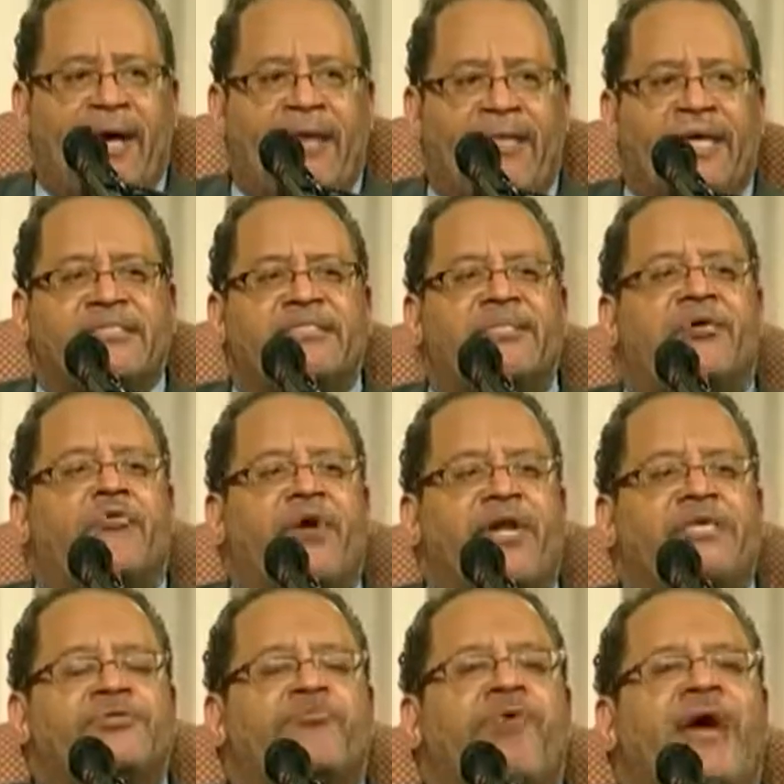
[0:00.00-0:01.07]
that's the
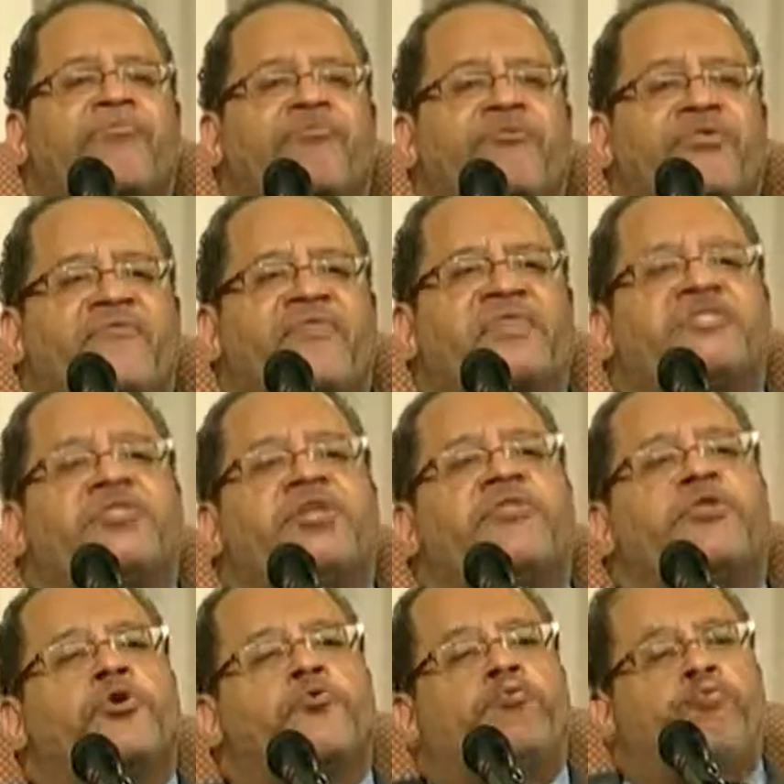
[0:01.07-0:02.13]
greatest white privilege in
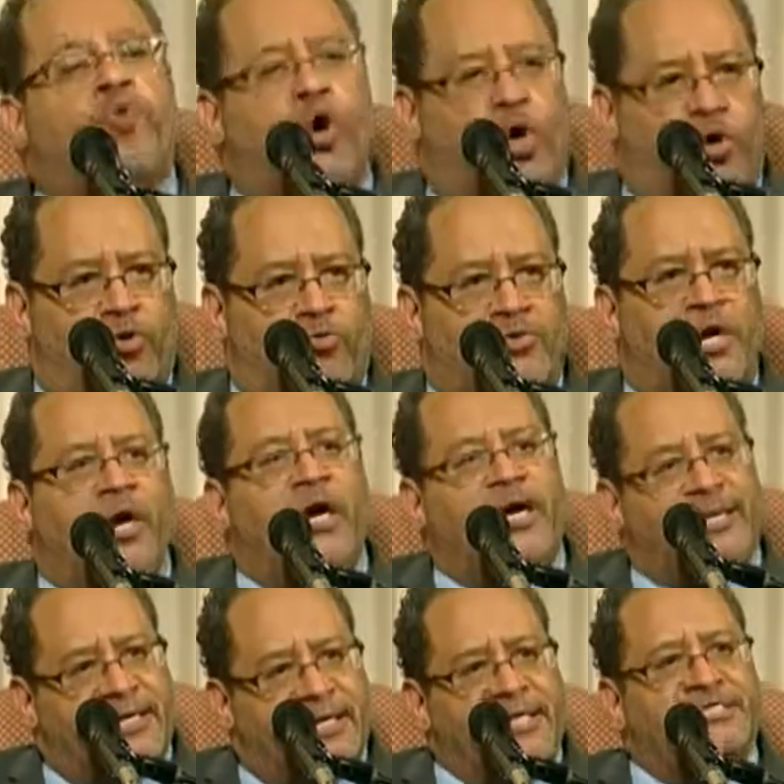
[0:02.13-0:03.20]
the world,
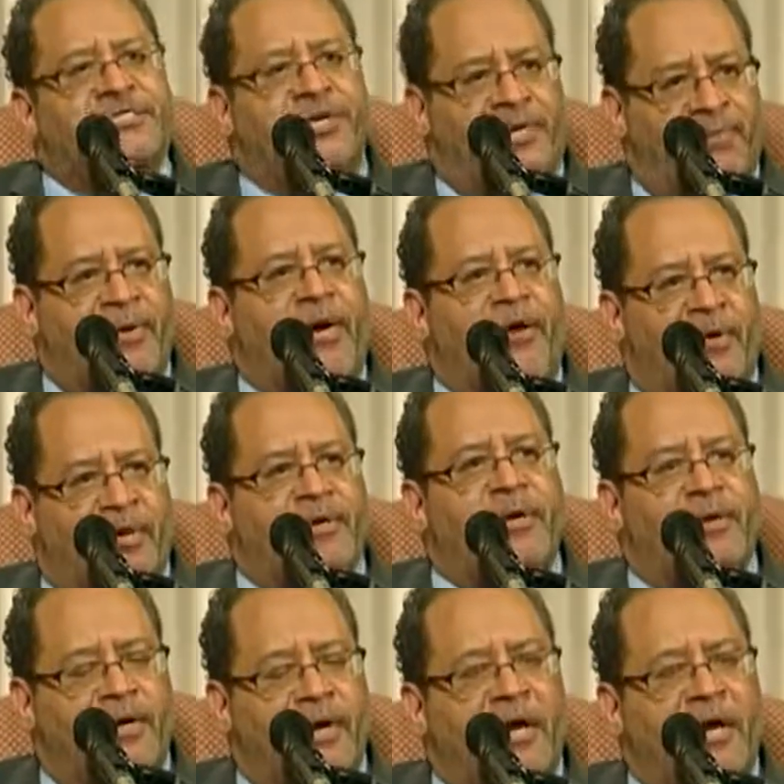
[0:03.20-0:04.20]
at least in America,